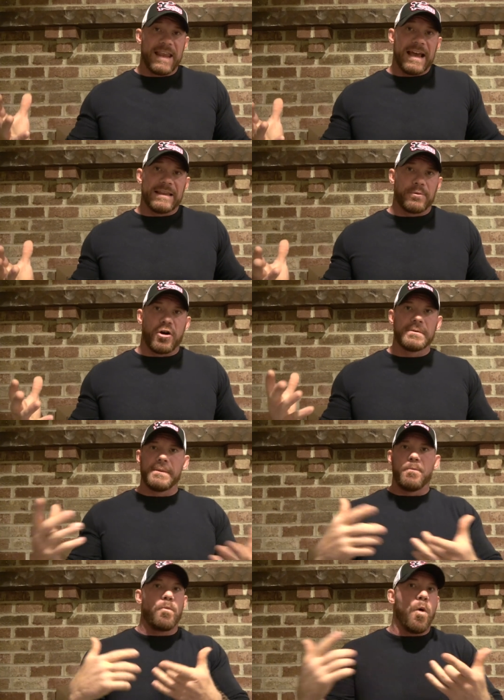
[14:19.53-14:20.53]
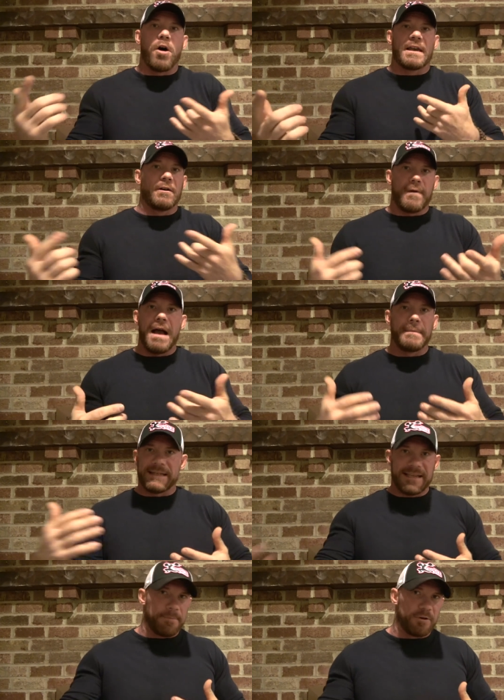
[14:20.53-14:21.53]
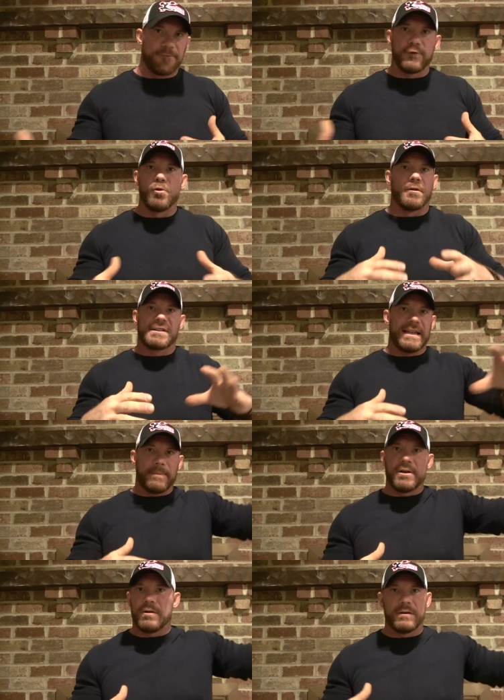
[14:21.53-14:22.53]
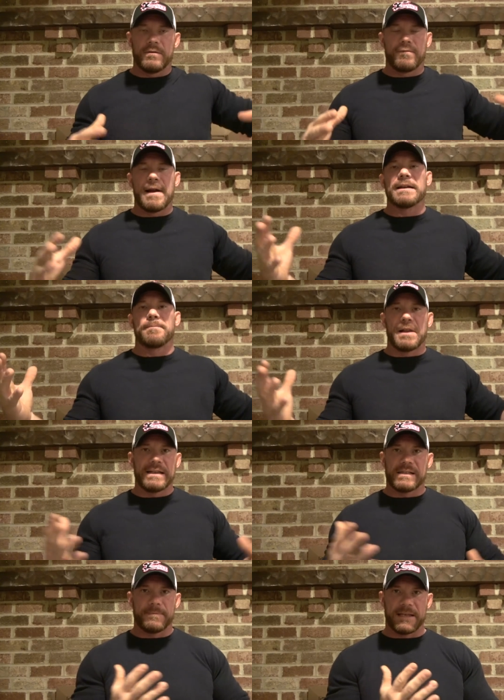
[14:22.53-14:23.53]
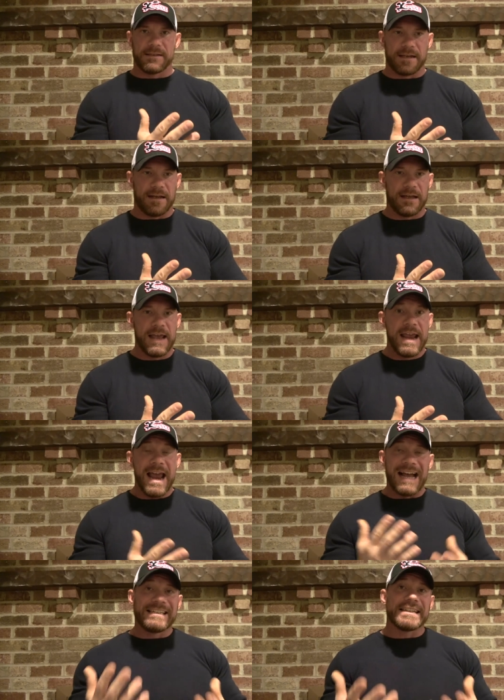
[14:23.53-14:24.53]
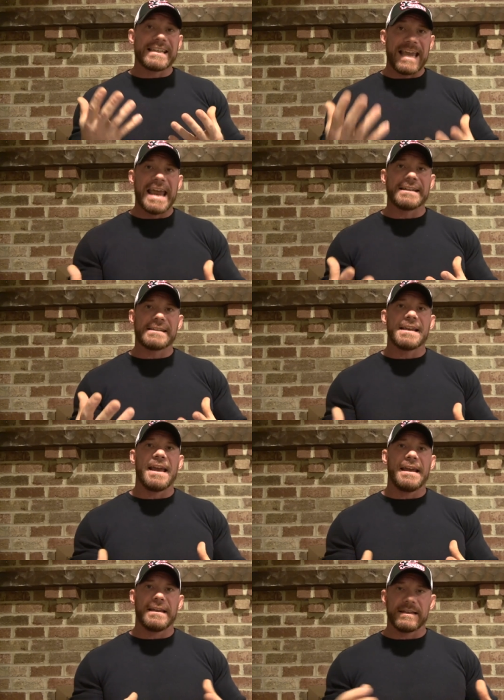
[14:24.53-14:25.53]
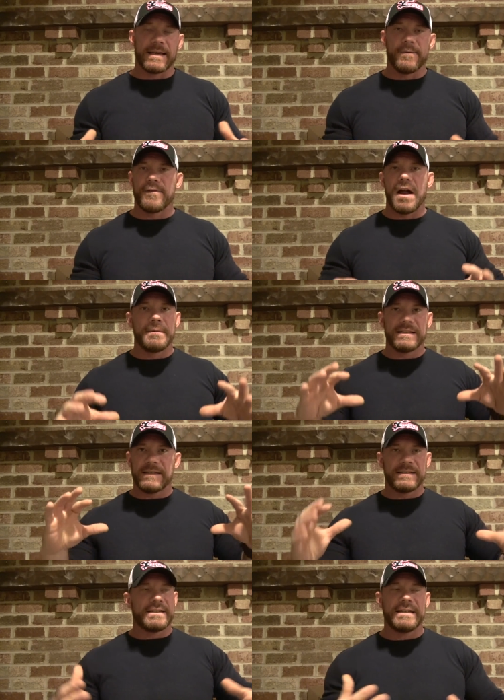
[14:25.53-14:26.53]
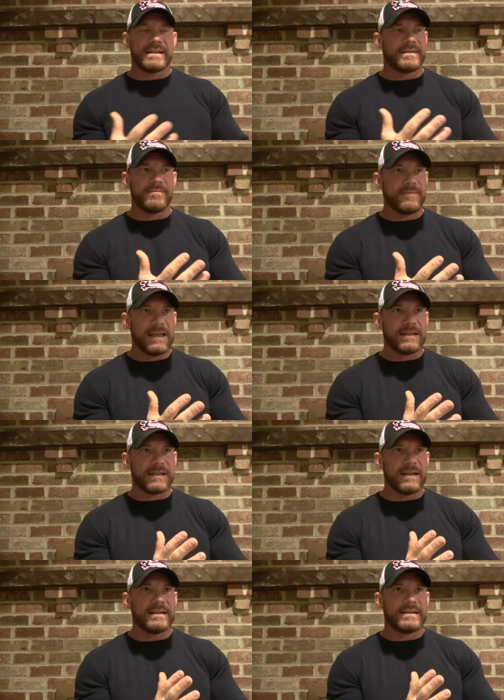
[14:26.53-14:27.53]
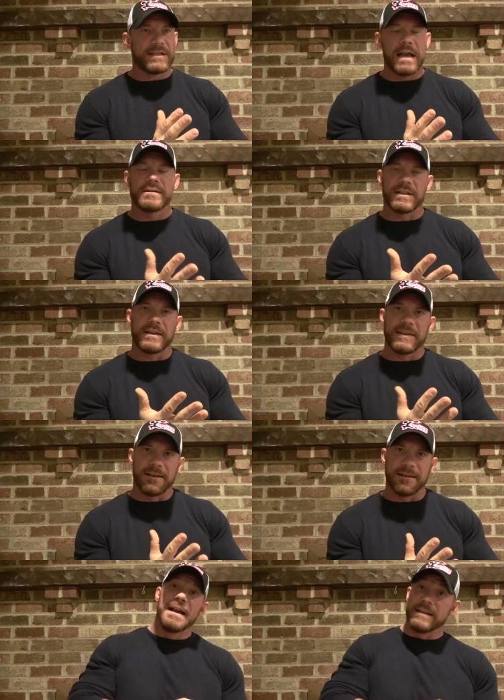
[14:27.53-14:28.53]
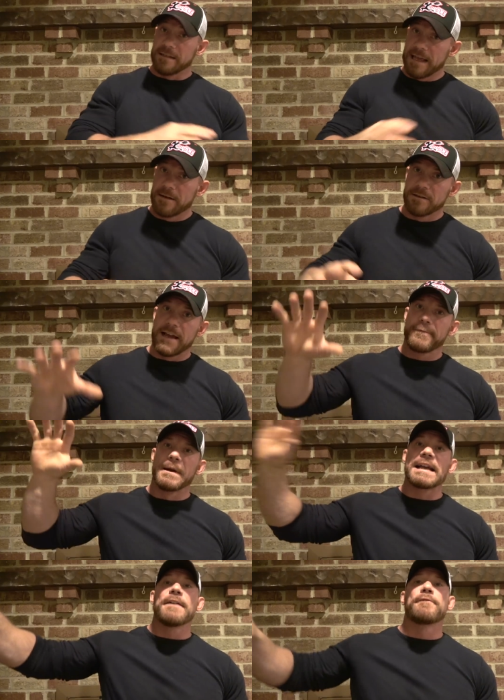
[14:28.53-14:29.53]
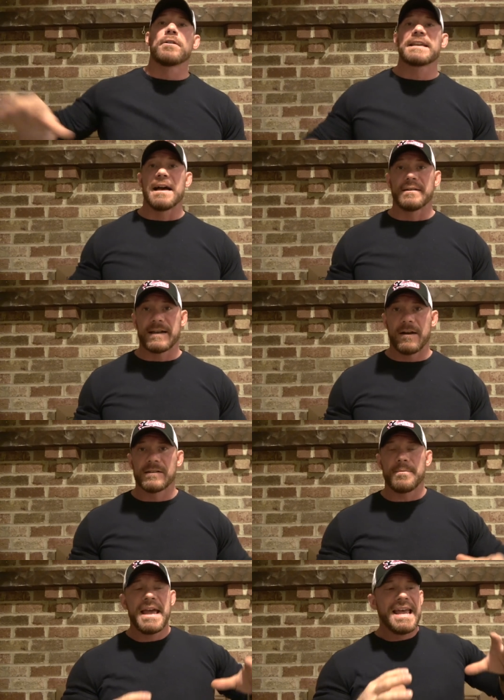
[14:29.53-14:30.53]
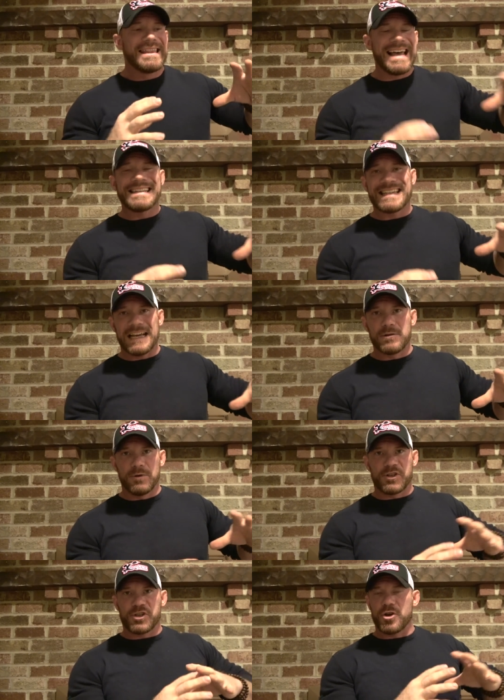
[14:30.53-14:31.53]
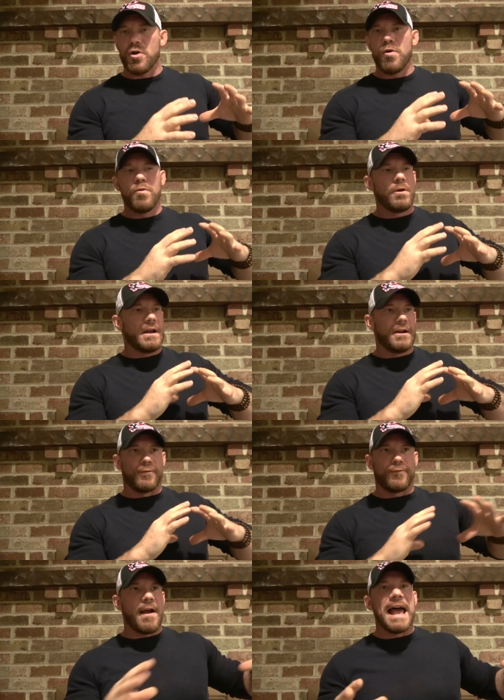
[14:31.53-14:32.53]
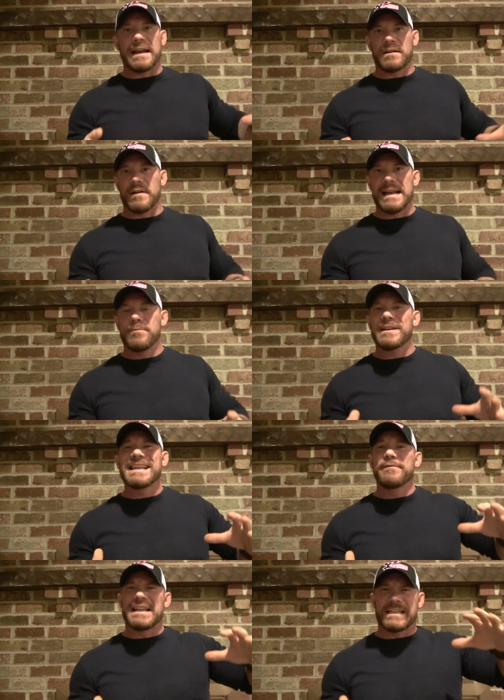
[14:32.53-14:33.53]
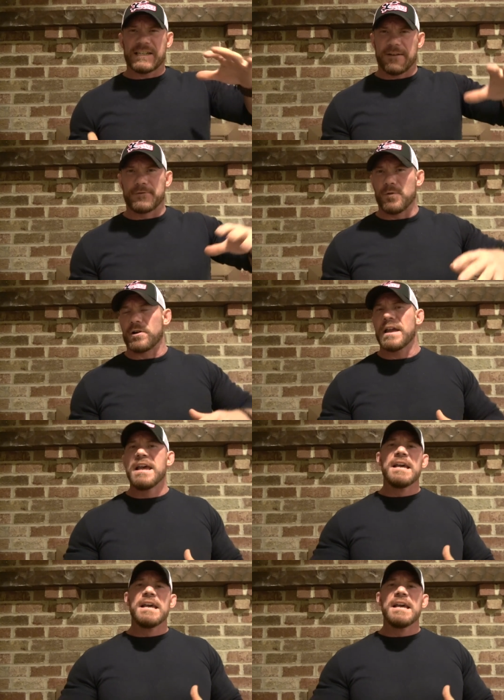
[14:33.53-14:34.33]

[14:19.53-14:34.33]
yeah, they would always be walking around me, sleeping on the floor, sleeping on random places because uh, I just can't stay in the same environment. It's, it's it's a challenging thing. And then later in life, when I got involved in counterterrorism, that schedule was so erratic, right? It wasn't even like shift work.